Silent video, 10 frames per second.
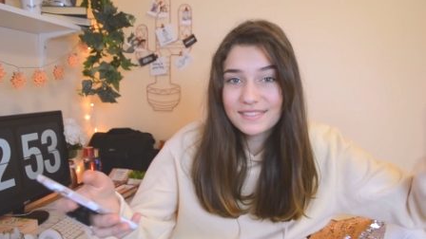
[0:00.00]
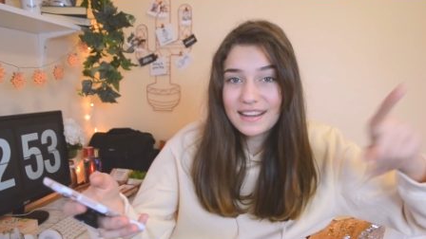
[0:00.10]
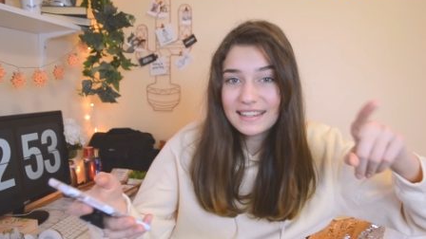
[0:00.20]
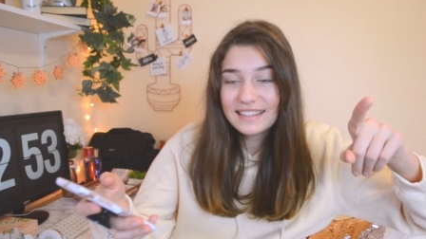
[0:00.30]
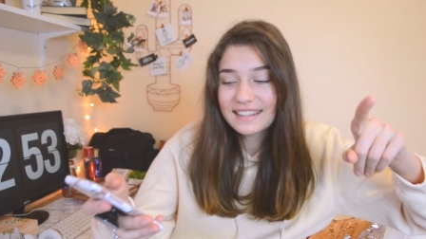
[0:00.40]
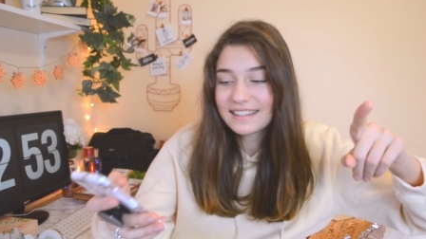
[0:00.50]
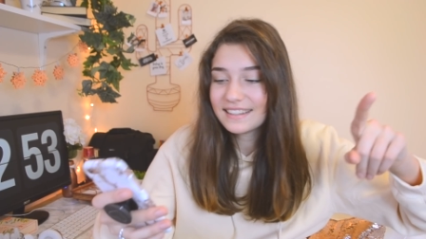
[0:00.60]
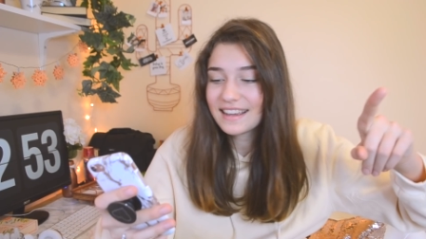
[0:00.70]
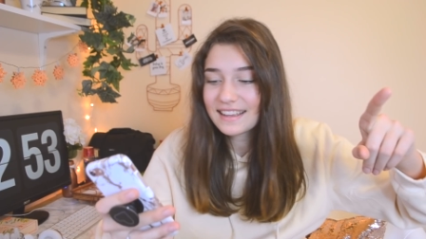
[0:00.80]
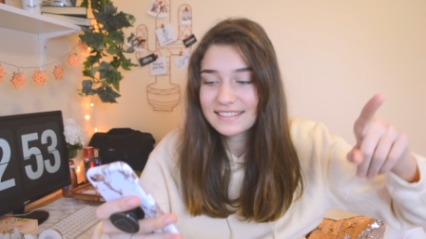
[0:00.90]
Finally,
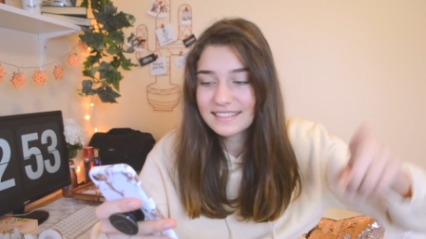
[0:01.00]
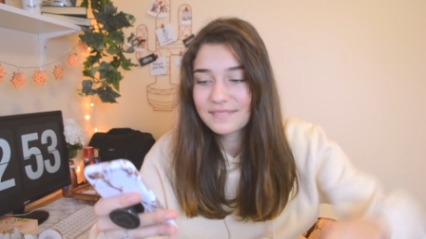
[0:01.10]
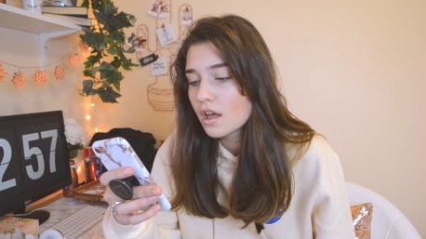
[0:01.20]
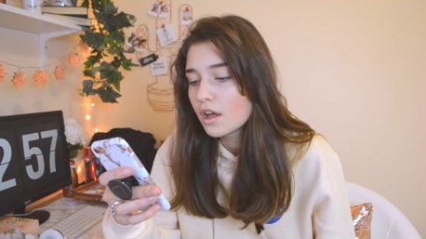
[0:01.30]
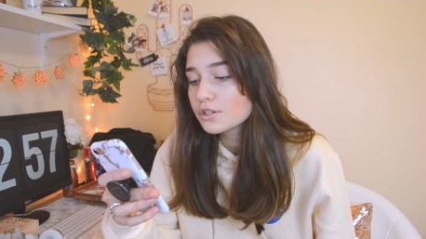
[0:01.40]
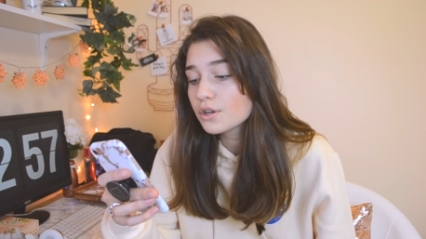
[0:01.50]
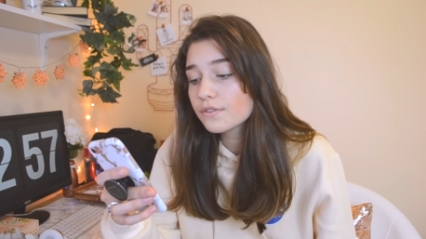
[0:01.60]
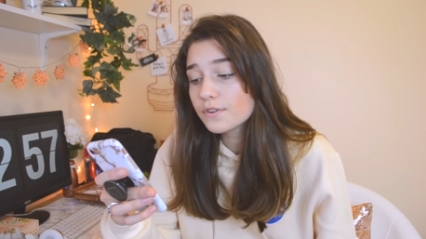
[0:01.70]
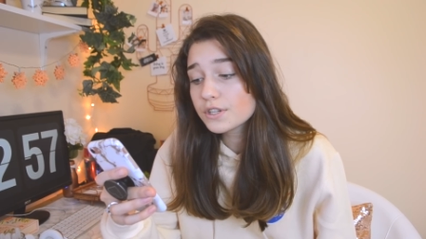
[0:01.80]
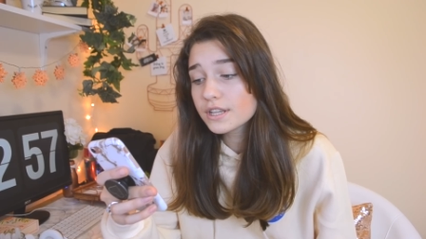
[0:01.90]
yes. So
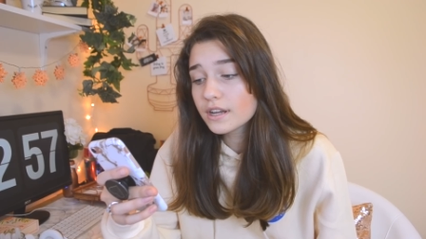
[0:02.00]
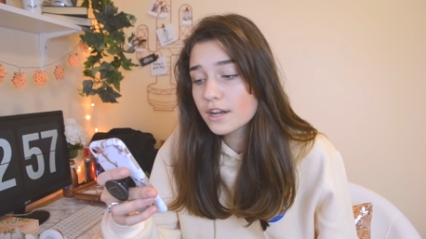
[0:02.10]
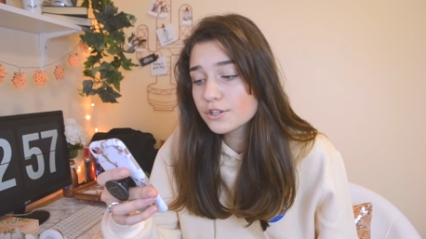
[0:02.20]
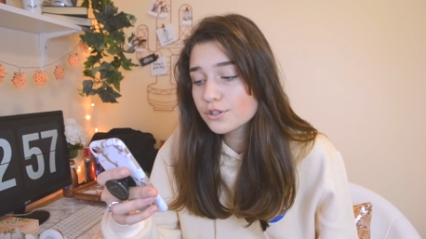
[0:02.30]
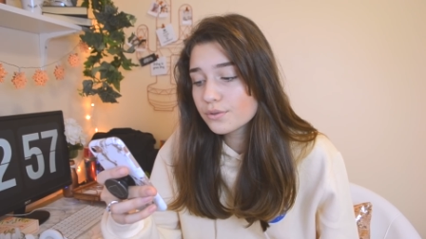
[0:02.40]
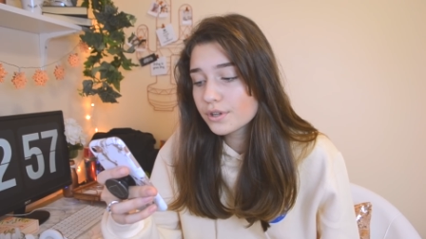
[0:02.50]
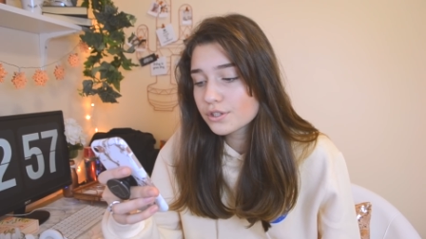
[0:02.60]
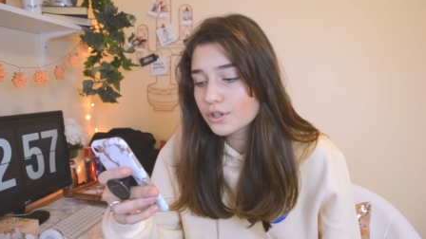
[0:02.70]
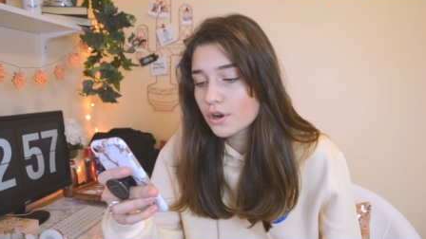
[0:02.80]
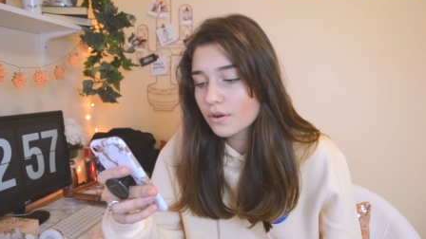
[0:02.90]
the first thing I do
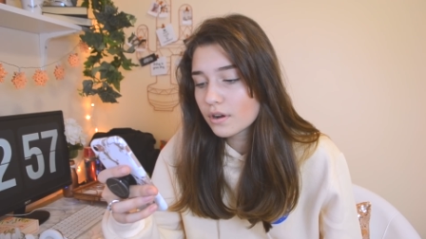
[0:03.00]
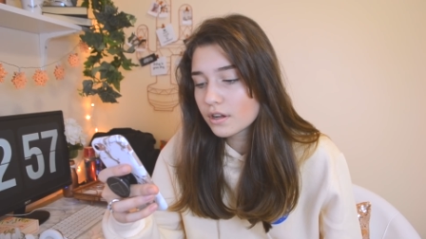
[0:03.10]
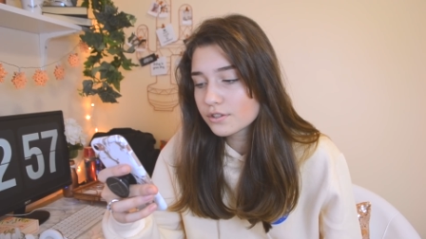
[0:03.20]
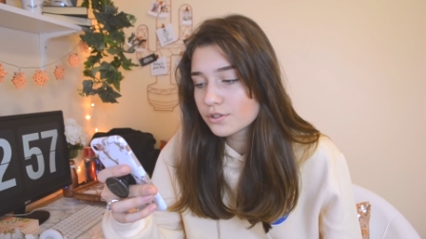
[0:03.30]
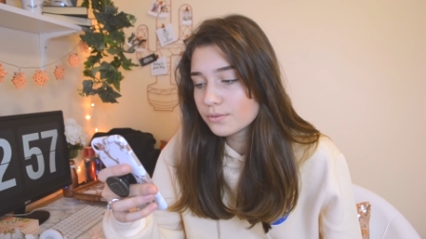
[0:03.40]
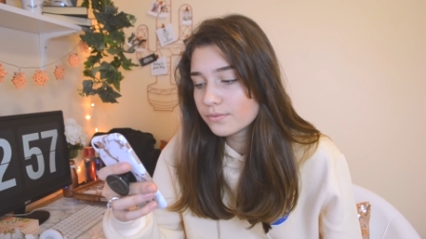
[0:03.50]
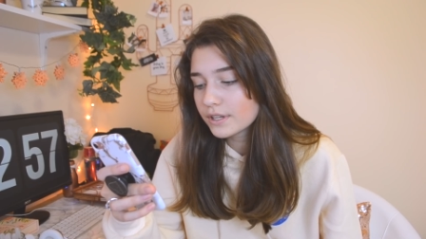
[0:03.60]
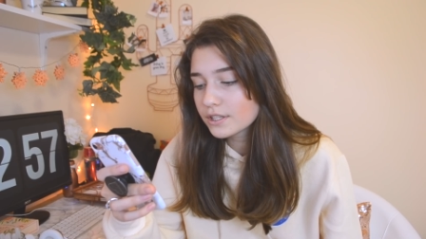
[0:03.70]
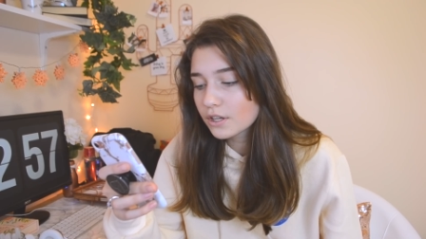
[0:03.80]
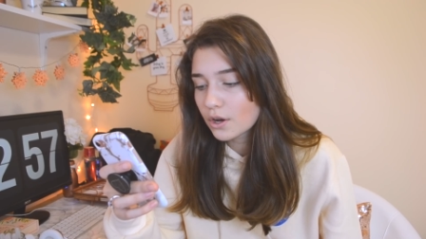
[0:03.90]
is go onto
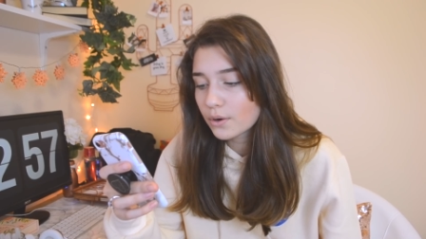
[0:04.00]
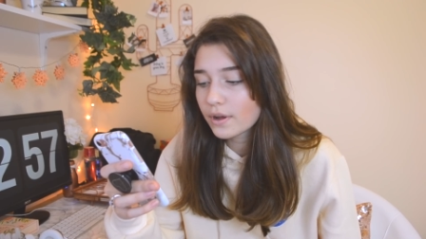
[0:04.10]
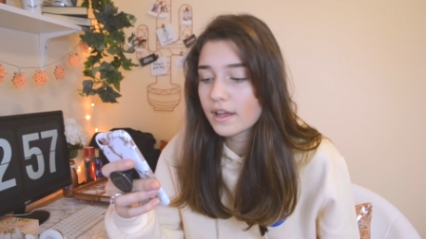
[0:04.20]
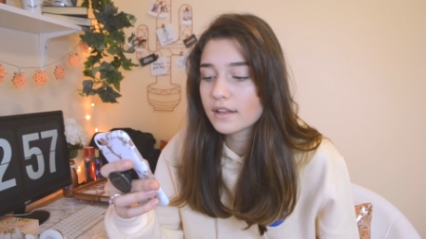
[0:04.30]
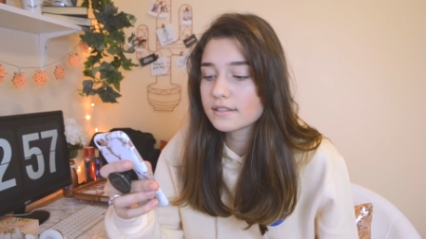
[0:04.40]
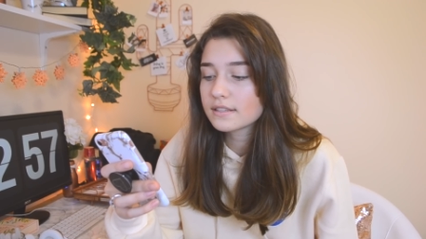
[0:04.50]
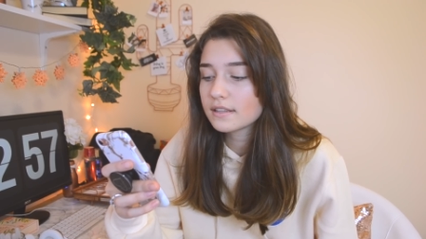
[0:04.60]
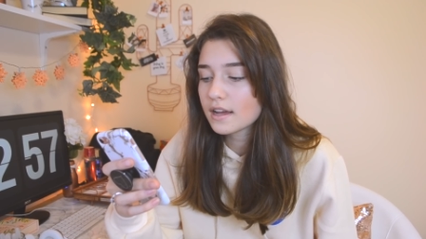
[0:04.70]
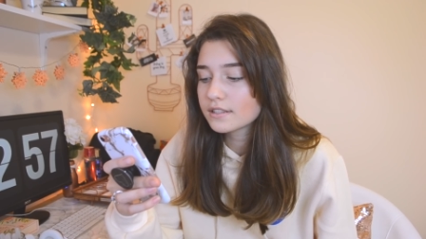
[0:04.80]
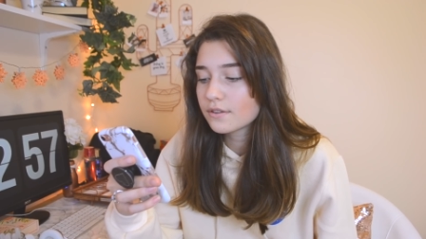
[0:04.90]
VSCO and
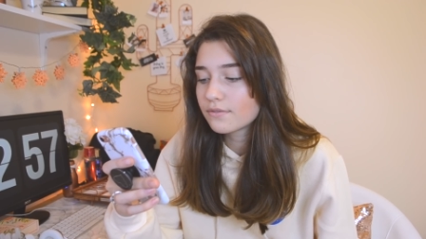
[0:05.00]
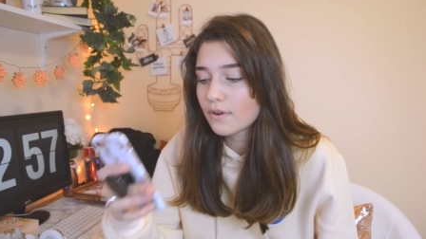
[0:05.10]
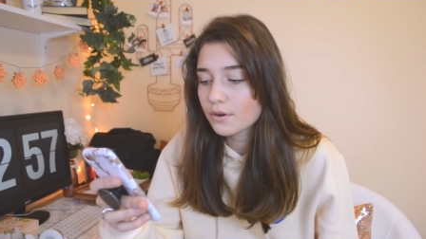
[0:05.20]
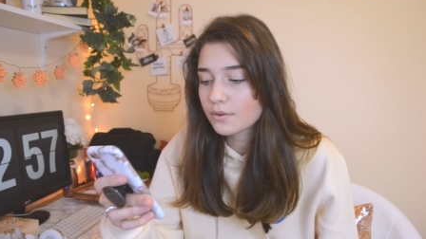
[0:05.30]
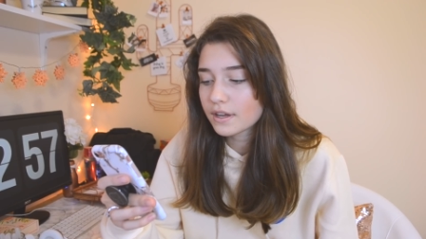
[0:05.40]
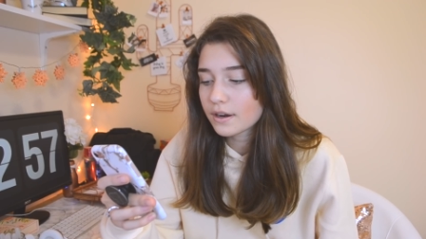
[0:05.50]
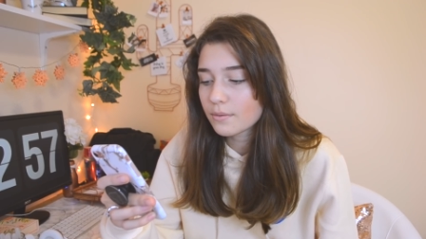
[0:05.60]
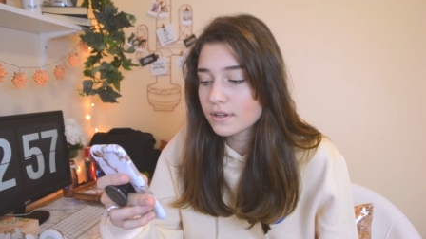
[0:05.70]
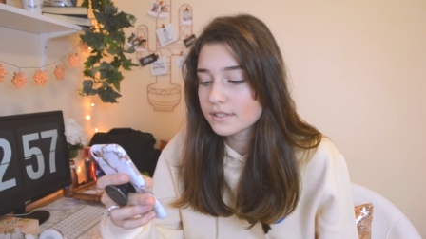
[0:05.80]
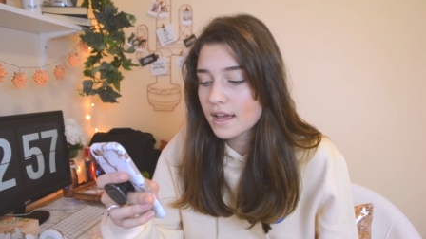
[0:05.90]
select a photo that I
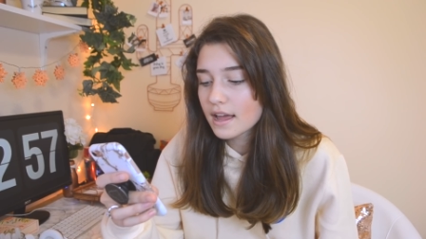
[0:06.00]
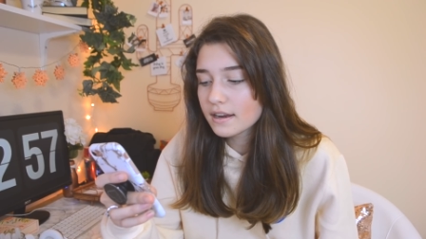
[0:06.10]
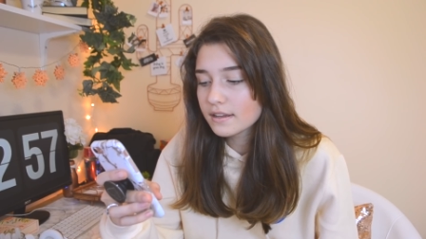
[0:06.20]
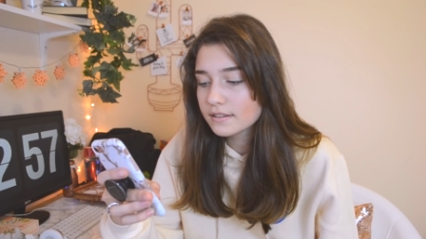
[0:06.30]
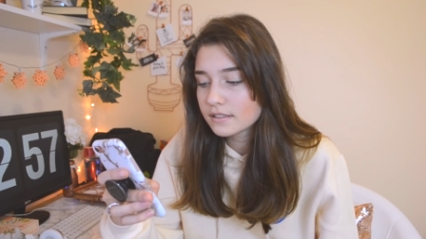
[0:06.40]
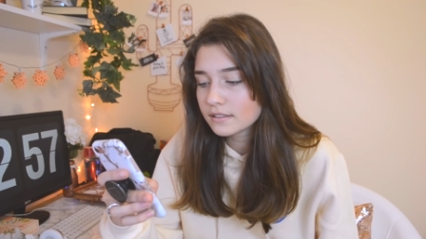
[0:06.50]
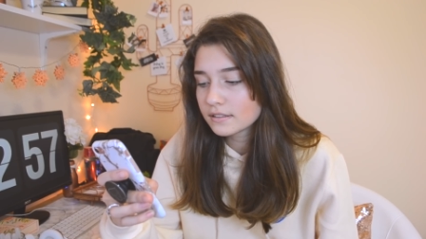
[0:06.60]
want to edit.